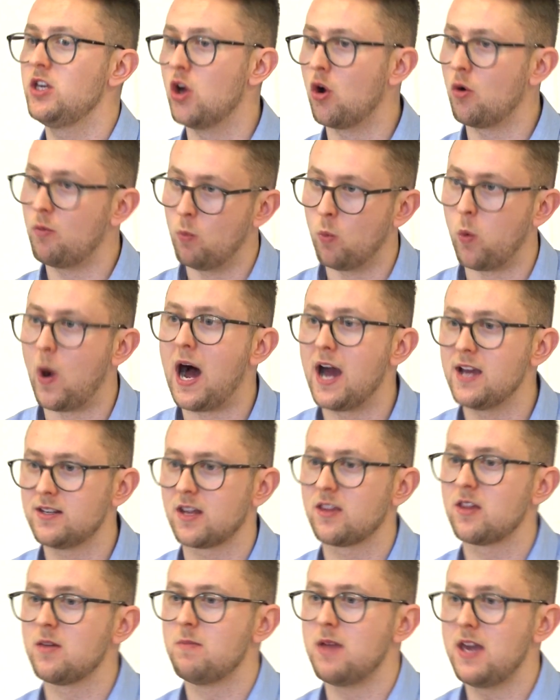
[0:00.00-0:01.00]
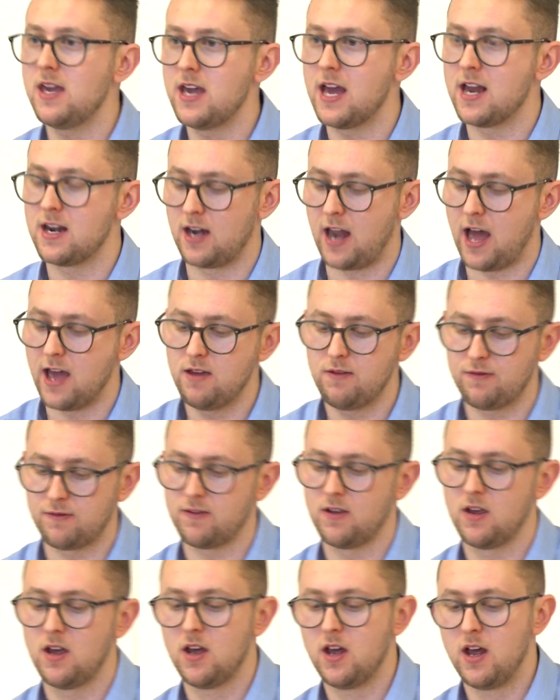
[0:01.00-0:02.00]
You're wiser than me in
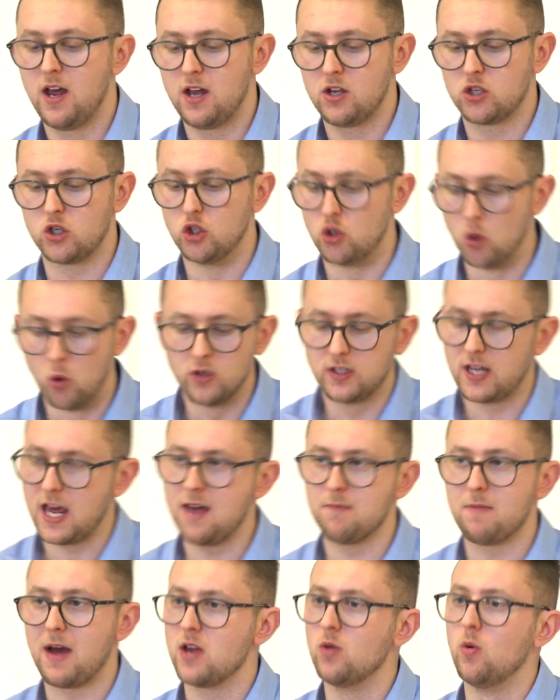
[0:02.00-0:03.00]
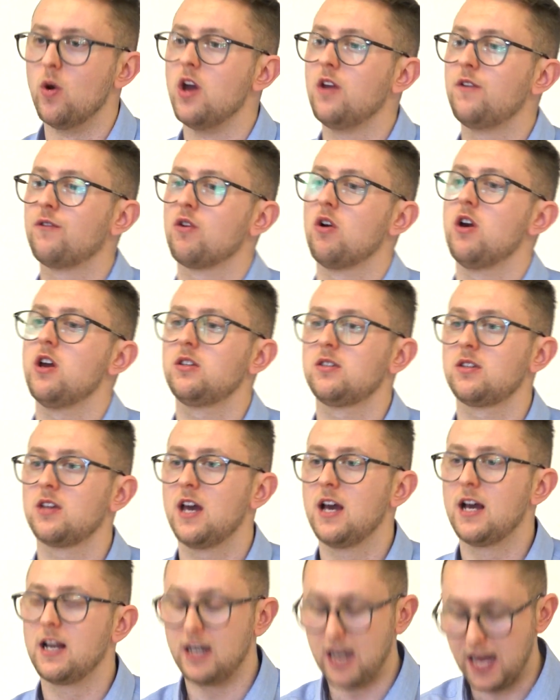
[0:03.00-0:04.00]
life. So don't take my word for it.
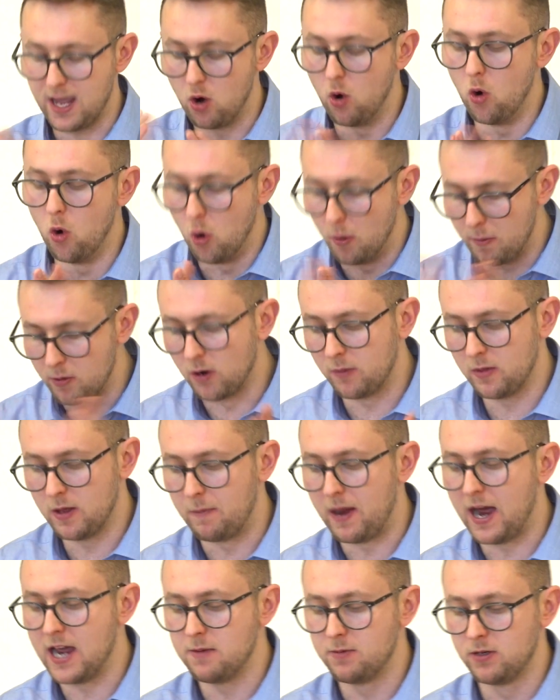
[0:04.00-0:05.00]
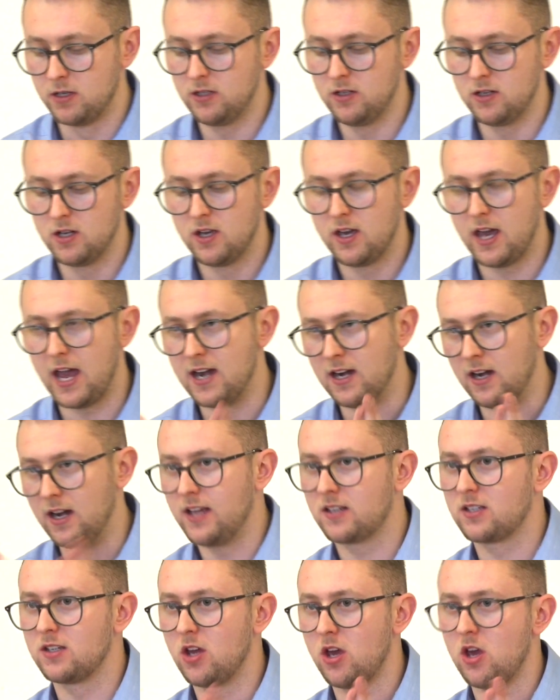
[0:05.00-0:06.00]
Like, open up the Bible and
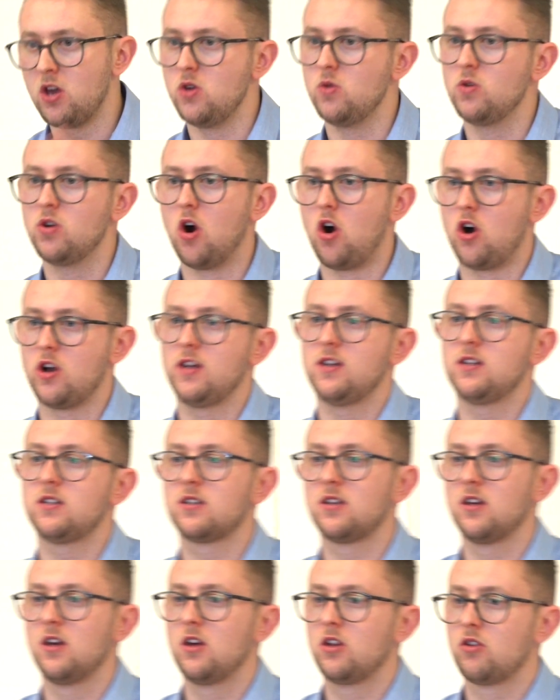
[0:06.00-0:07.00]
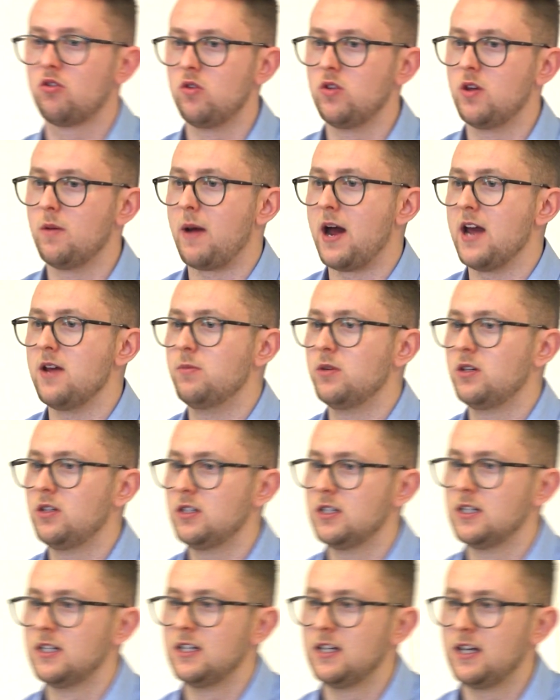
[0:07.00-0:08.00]
listen to who God is through the
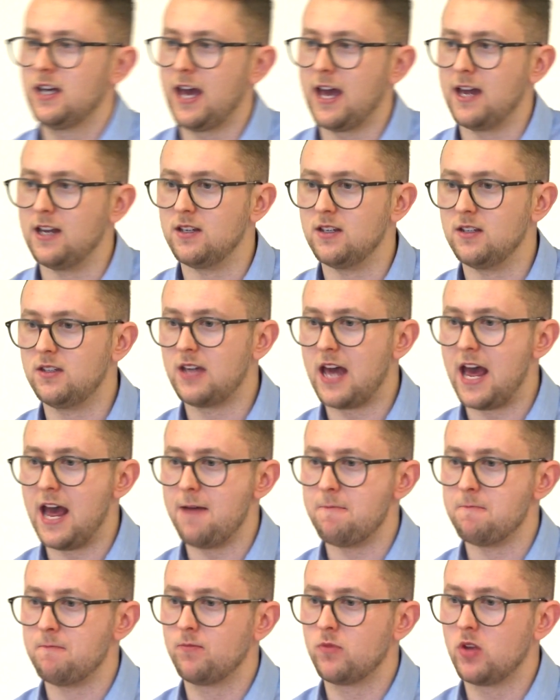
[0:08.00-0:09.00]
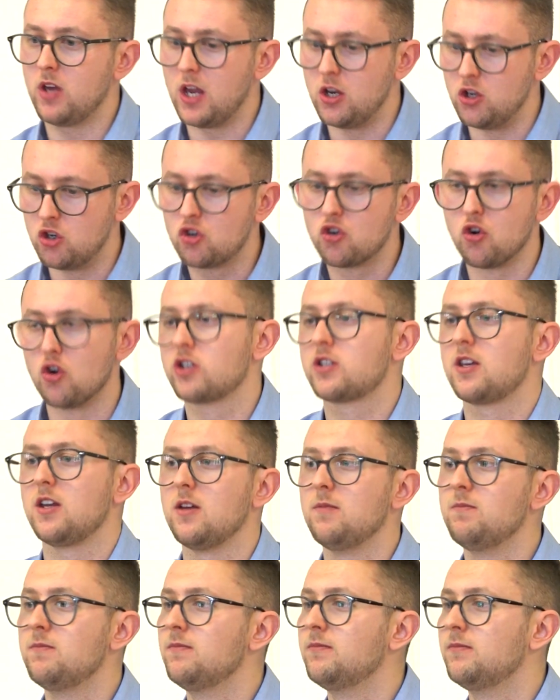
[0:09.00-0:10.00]
Bible and, um, and trust in
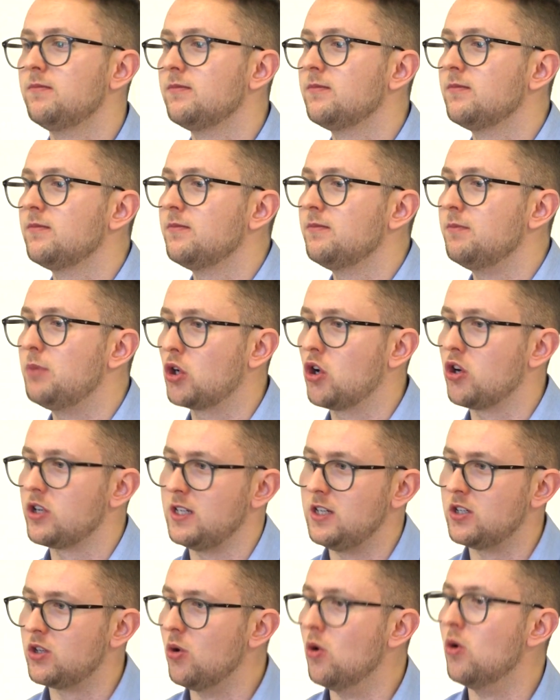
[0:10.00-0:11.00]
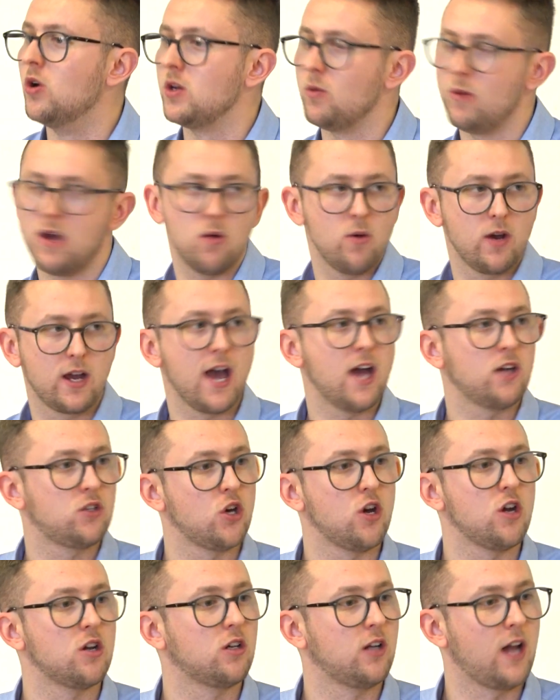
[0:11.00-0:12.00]
Him because He's the only way we get
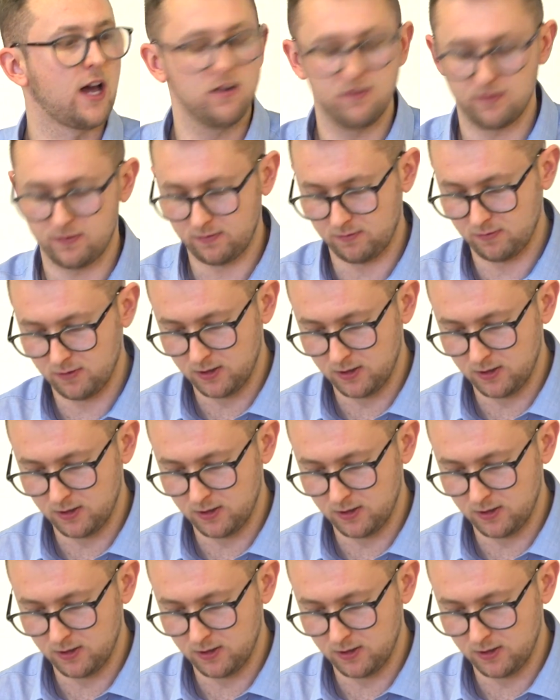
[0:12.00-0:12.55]
eternal life.